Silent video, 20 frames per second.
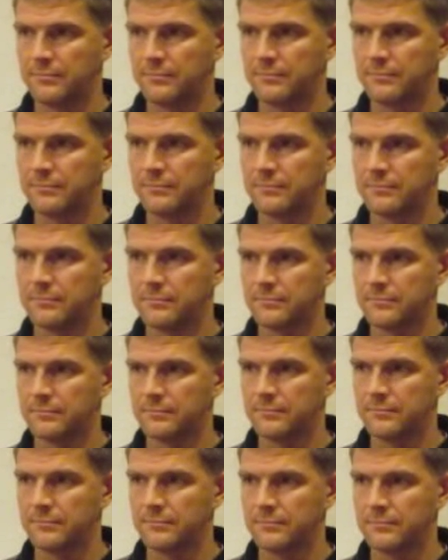
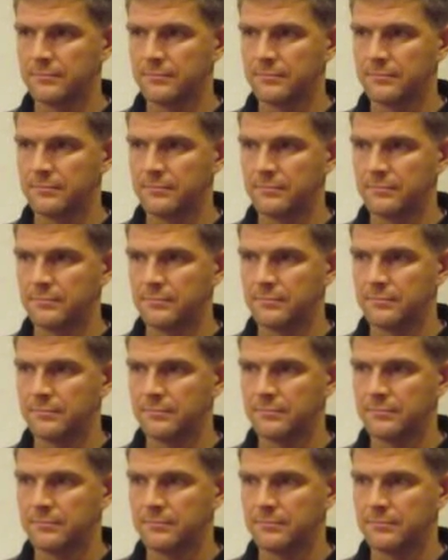
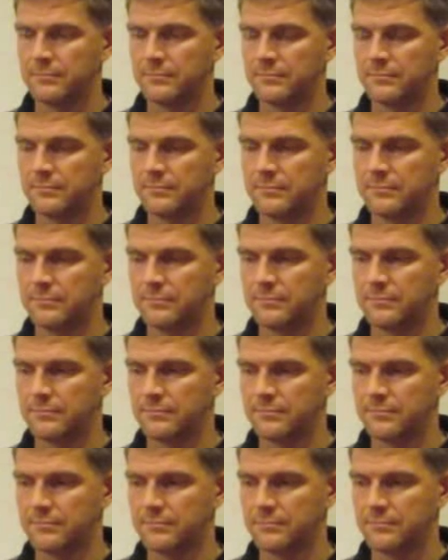
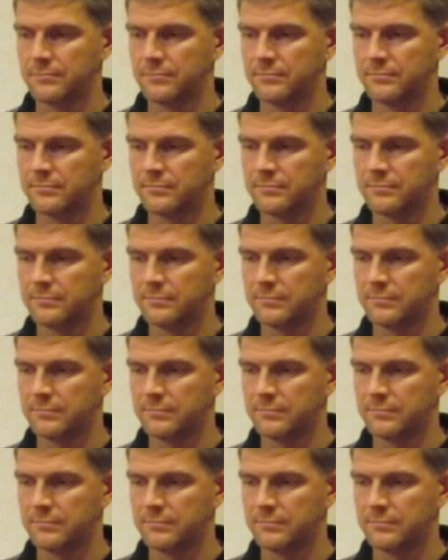(silent)